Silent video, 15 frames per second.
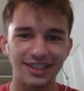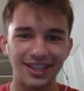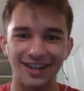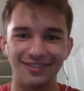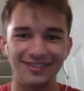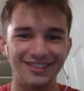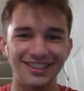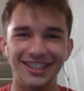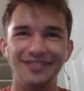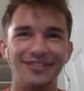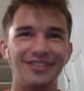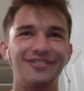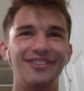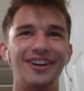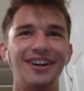wasn't
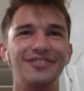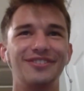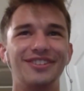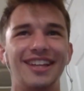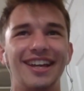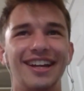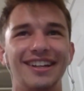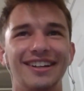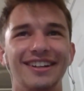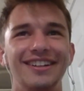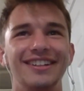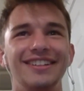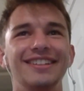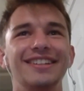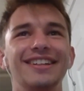even ready for that at
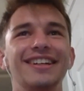all.